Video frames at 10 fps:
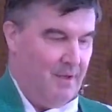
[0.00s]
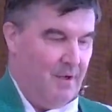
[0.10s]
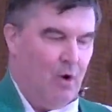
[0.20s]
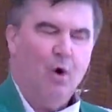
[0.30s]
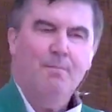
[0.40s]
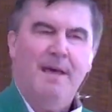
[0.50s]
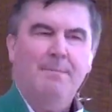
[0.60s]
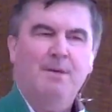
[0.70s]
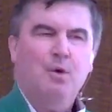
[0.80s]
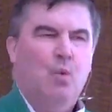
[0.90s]
Or maybe
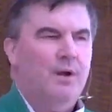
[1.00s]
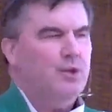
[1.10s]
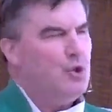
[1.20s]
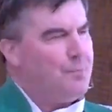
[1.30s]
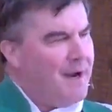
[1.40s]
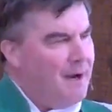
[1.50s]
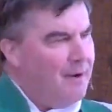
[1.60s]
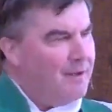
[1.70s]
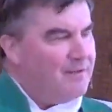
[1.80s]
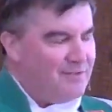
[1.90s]
you want your
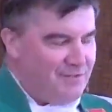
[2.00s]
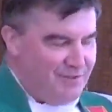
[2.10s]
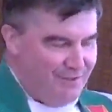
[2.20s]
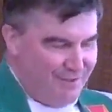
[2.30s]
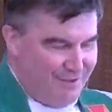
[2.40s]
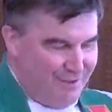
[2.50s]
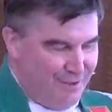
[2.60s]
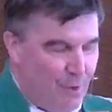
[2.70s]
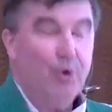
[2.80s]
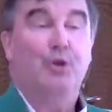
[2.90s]
parents
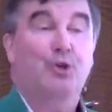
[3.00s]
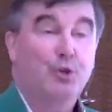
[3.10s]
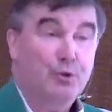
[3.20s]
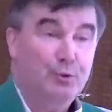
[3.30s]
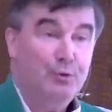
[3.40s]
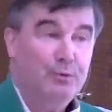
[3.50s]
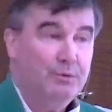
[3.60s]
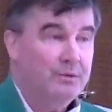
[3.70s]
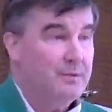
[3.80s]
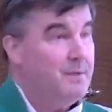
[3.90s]
or
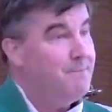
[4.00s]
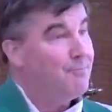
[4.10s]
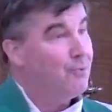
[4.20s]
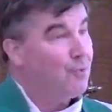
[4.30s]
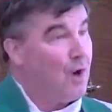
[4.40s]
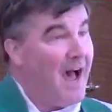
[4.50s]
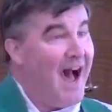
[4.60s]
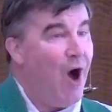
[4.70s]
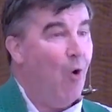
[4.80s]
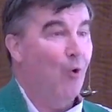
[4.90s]
you to be
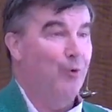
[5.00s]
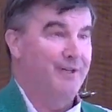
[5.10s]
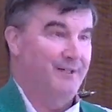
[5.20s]
proud.